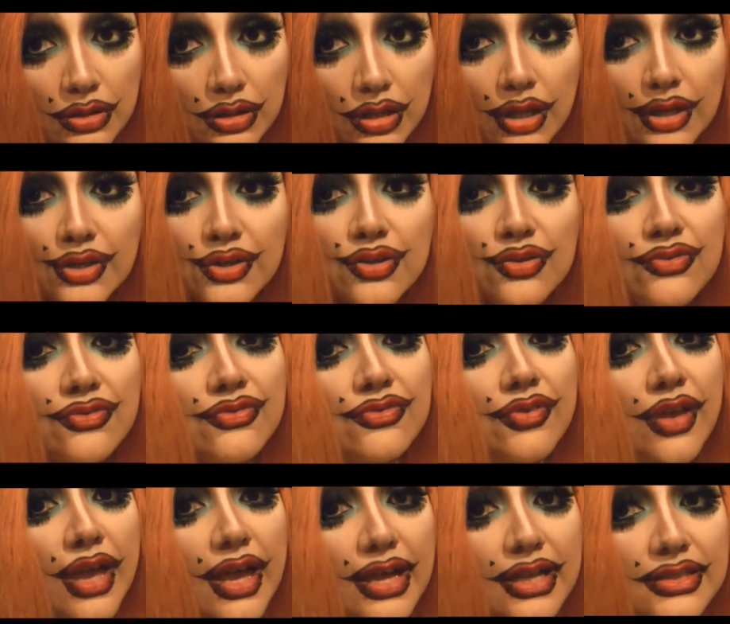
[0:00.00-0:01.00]
a lot of new
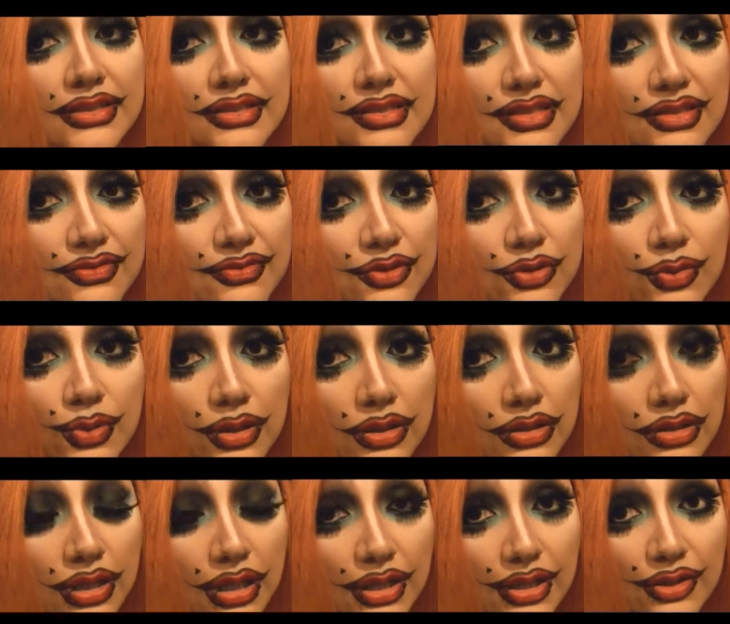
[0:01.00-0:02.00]
fans, if you will,
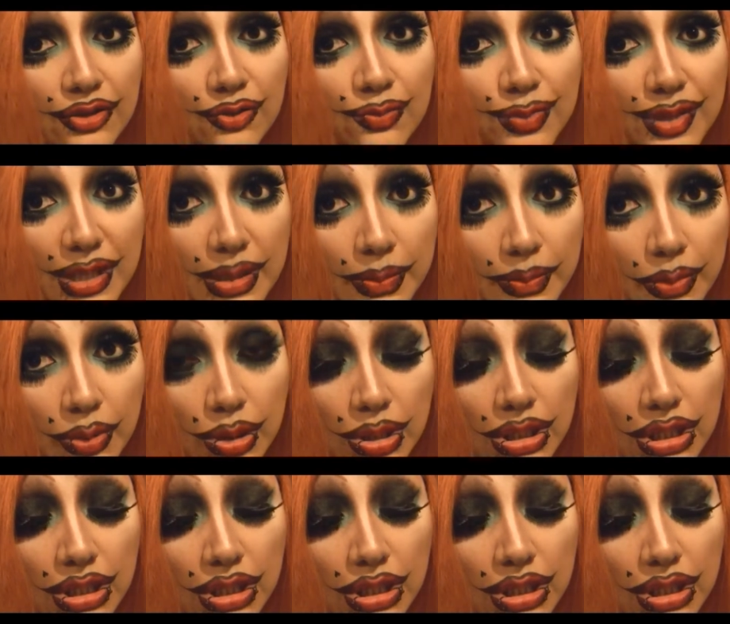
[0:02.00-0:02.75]
a lot of new people.